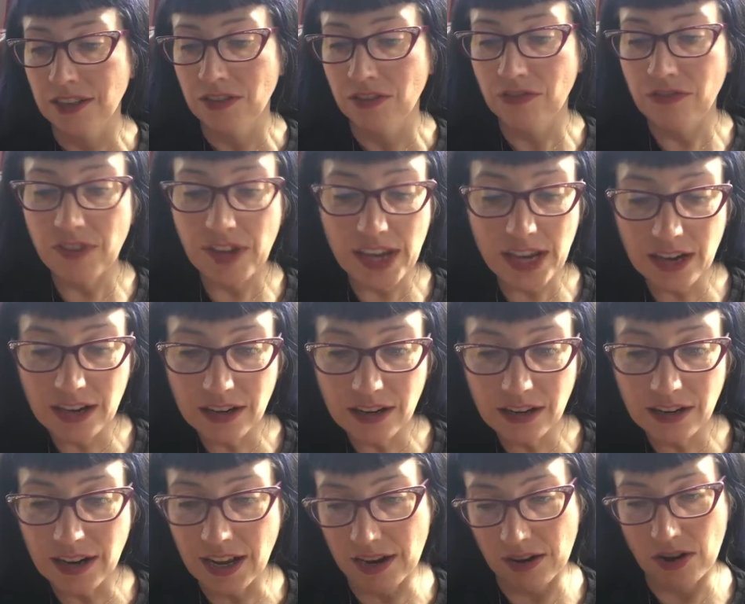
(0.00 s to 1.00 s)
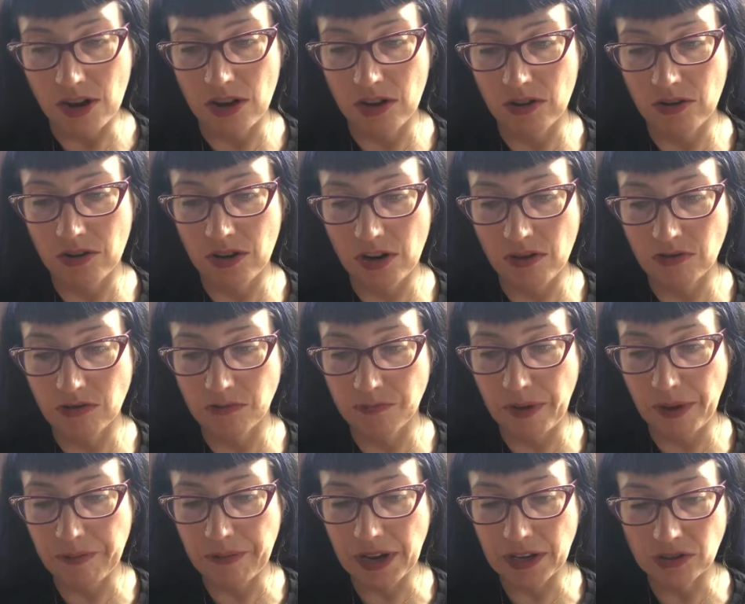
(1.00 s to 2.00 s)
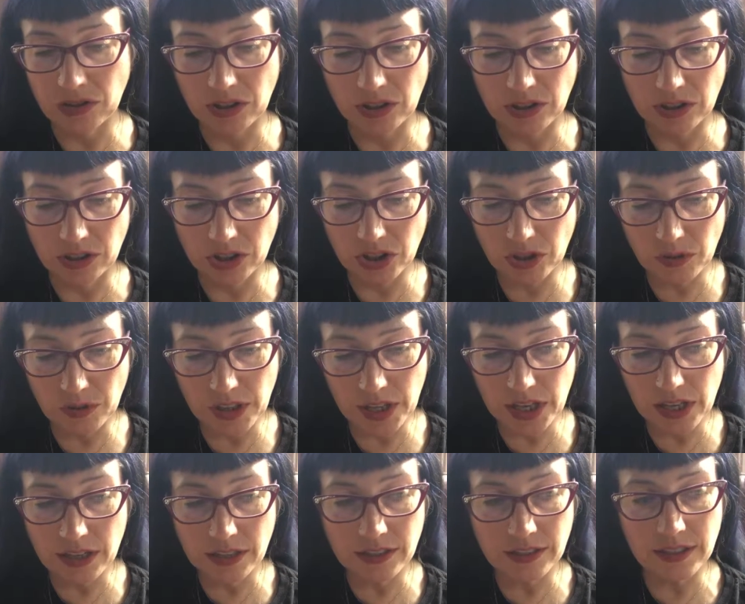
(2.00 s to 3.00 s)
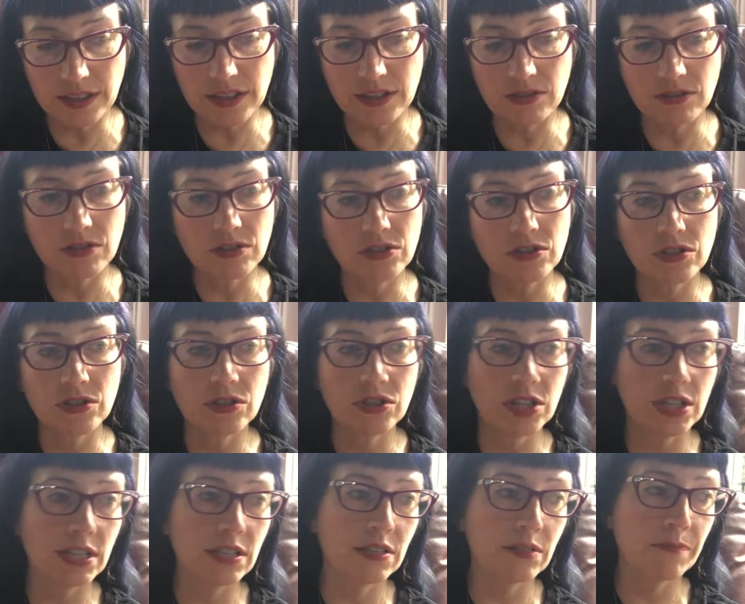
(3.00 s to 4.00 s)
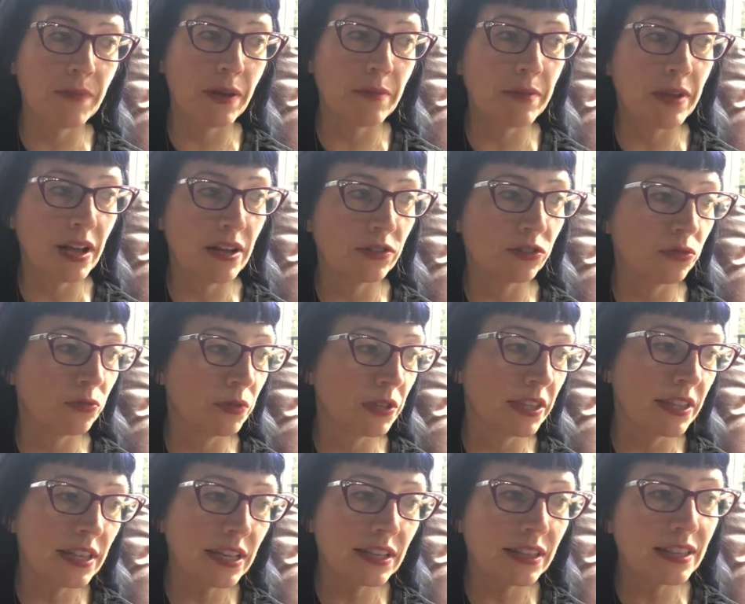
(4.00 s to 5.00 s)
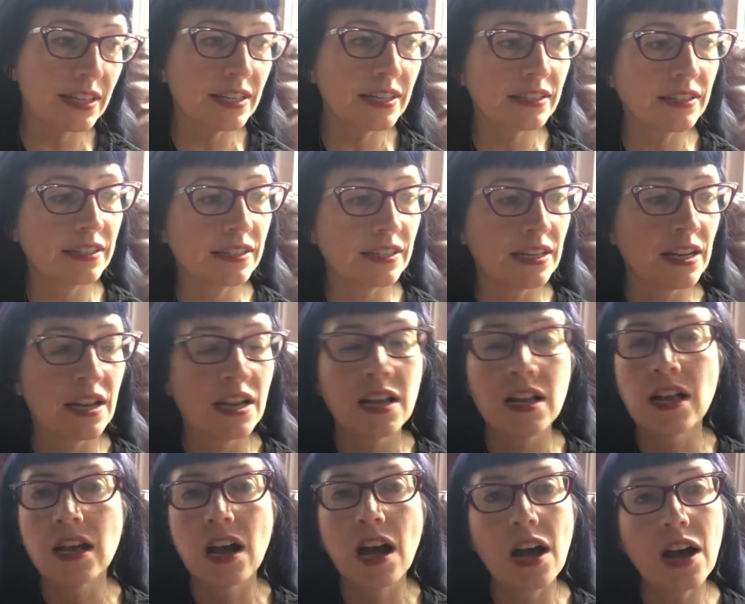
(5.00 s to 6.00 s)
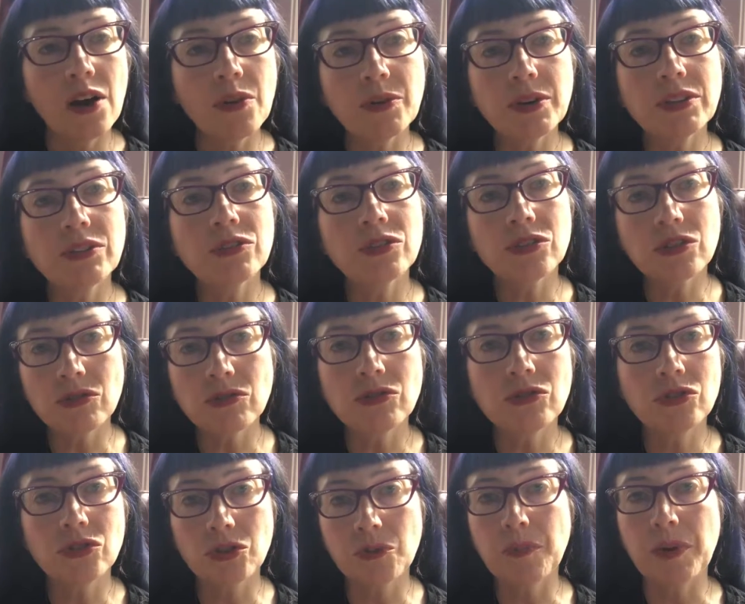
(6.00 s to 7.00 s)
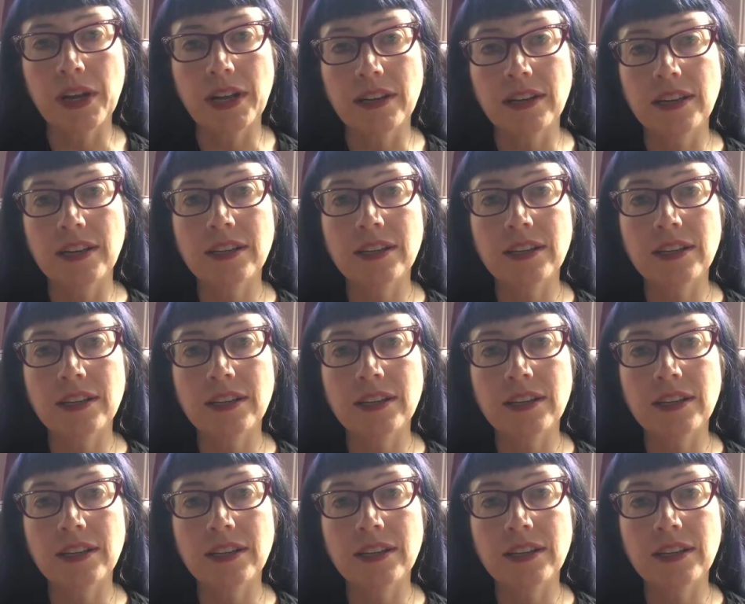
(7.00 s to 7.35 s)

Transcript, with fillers: fear and oh no, maybe I shouldn't do this and oh geez, maybe I should rethink this and Oh, it's so stupid.